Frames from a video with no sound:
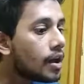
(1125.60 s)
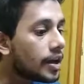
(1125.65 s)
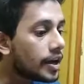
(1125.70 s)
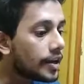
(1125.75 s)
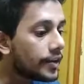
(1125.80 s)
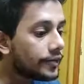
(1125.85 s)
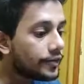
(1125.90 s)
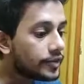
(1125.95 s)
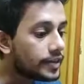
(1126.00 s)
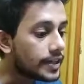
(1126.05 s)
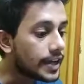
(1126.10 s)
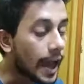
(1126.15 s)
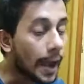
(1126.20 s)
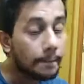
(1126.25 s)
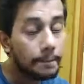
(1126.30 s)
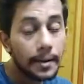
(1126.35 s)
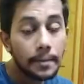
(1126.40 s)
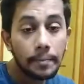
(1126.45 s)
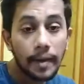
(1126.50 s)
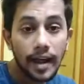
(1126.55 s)
if the
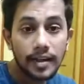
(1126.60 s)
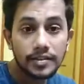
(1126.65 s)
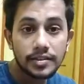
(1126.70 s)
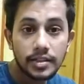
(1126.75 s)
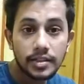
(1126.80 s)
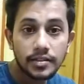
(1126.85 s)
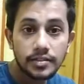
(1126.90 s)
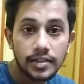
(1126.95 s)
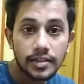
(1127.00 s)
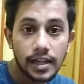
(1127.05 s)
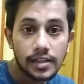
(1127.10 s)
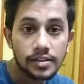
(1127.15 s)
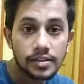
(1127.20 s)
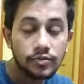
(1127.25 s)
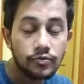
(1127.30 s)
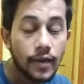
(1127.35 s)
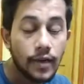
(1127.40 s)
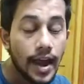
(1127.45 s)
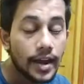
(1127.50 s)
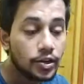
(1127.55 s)
epiblastic cells
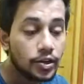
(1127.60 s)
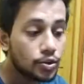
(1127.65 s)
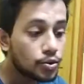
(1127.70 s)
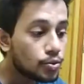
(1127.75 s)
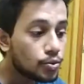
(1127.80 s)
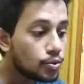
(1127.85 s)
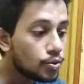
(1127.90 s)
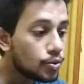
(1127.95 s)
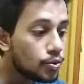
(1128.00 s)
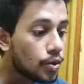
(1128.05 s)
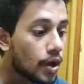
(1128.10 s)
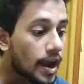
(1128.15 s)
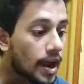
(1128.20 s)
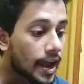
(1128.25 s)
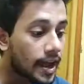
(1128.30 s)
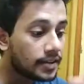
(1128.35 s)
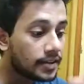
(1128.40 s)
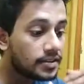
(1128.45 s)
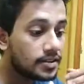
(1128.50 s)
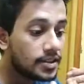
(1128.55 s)
were to
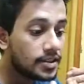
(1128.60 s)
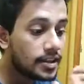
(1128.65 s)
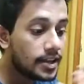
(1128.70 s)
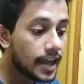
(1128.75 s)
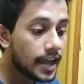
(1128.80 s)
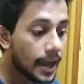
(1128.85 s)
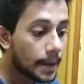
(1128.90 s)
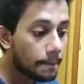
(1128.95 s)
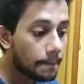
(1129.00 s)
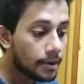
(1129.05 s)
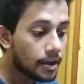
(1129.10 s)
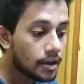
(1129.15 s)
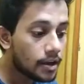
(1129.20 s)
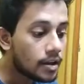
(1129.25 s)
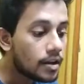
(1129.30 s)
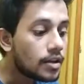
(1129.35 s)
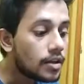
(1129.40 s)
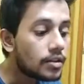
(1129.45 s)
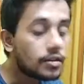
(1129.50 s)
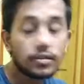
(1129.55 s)
escape
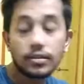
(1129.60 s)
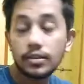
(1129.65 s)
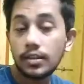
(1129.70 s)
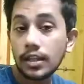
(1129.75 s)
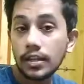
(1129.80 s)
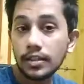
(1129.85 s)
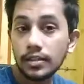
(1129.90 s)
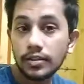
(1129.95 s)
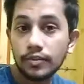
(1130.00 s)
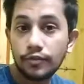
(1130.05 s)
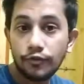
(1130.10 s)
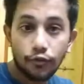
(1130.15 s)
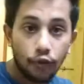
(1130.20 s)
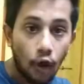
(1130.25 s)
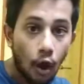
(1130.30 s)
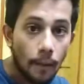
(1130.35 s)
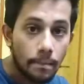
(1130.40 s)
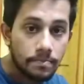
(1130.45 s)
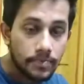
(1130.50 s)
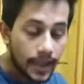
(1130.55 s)
this
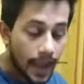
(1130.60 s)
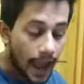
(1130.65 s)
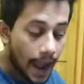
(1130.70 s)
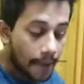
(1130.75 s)
from the